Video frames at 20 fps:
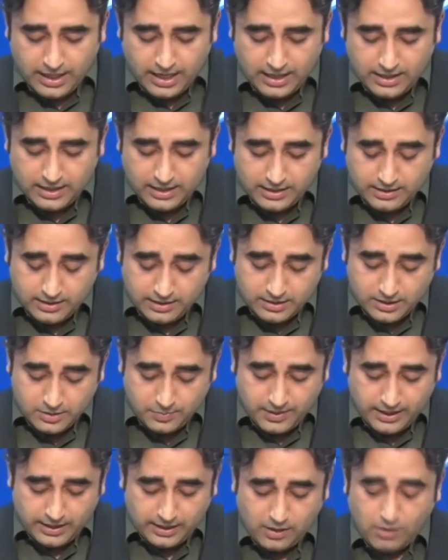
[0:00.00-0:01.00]
and this is
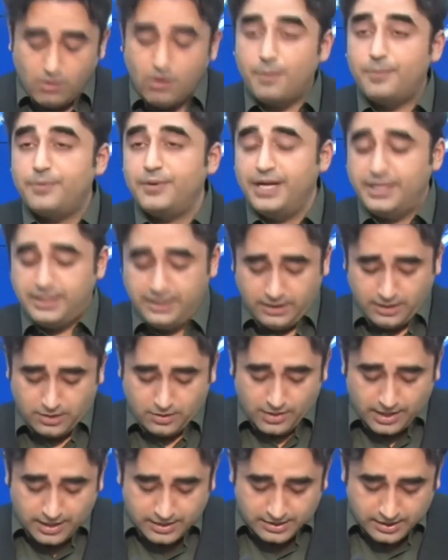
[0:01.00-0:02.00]
being incorporated
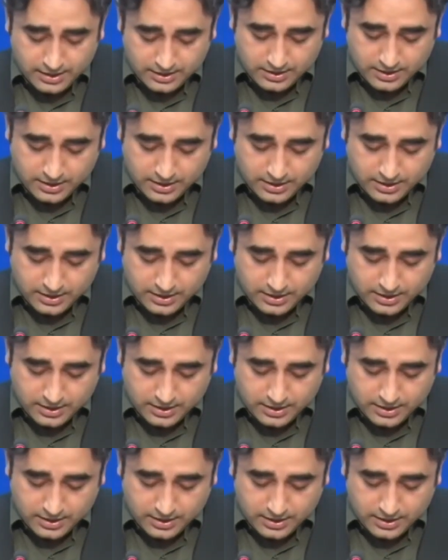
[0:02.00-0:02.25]
into our system.